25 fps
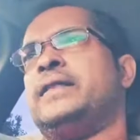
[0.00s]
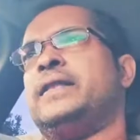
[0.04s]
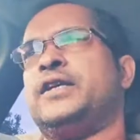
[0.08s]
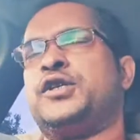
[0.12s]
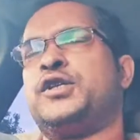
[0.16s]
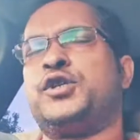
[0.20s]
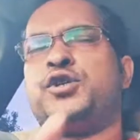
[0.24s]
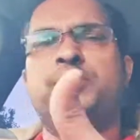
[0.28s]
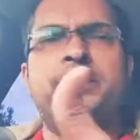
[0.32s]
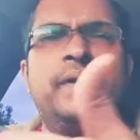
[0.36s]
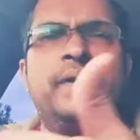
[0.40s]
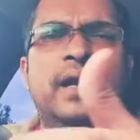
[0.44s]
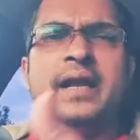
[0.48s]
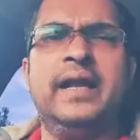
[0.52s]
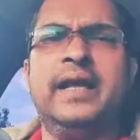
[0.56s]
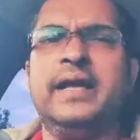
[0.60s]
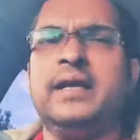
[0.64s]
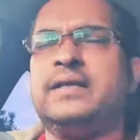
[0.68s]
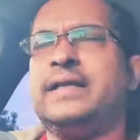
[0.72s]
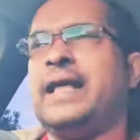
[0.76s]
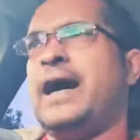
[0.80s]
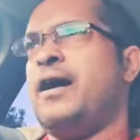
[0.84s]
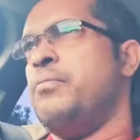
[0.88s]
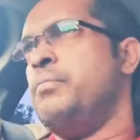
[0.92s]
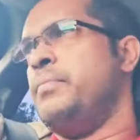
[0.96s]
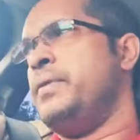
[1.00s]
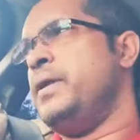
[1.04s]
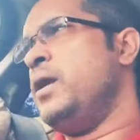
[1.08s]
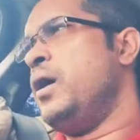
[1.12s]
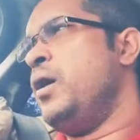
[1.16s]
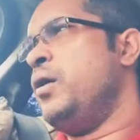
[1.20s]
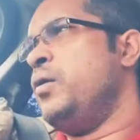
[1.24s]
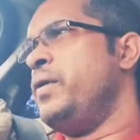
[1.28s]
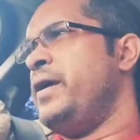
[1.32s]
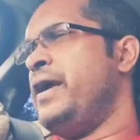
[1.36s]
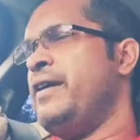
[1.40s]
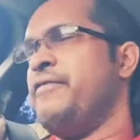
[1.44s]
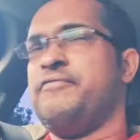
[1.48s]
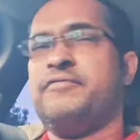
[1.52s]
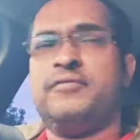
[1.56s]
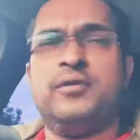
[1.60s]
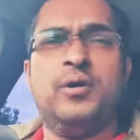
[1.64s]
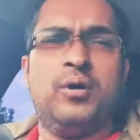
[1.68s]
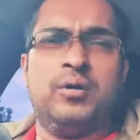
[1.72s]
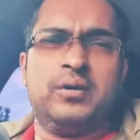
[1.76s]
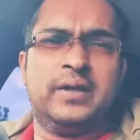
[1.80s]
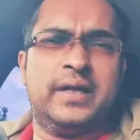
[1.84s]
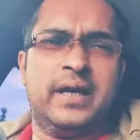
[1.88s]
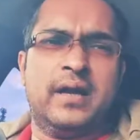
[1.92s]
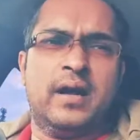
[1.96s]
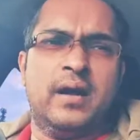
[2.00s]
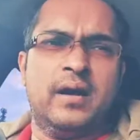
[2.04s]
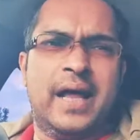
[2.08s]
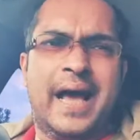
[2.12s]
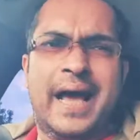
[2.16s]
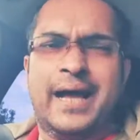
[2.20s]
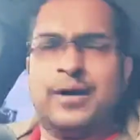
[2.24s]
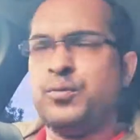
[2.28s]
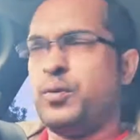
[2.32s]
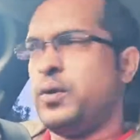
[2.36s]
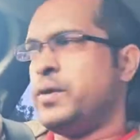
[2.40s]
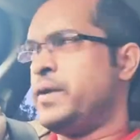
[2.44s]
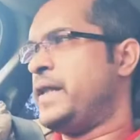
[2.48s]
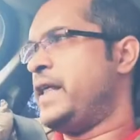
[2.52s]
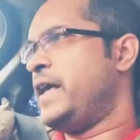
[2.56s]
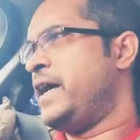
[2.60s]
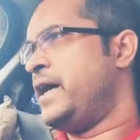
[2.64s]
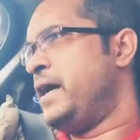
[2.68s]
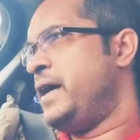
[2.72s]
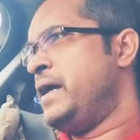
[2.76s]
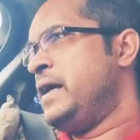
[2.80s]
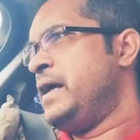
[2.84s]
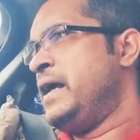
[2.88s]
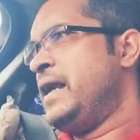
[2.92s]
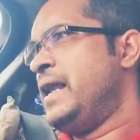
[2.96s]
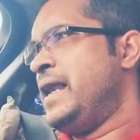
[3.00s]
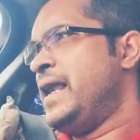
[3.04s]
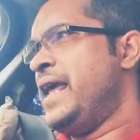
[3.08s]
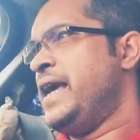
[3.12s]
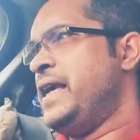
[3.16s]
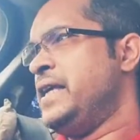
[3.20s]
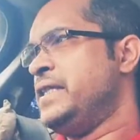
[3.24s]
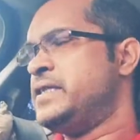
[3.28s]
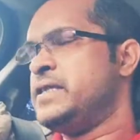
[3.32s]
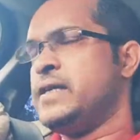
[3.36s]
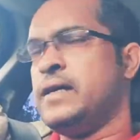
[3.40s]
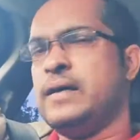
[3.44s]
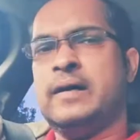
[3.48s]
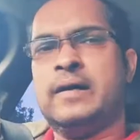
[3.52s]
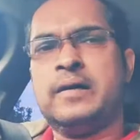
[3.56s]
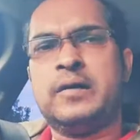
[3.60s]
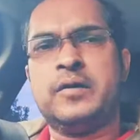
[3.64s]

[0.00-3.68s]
There should be a link down below. If not, then I'll add one there later,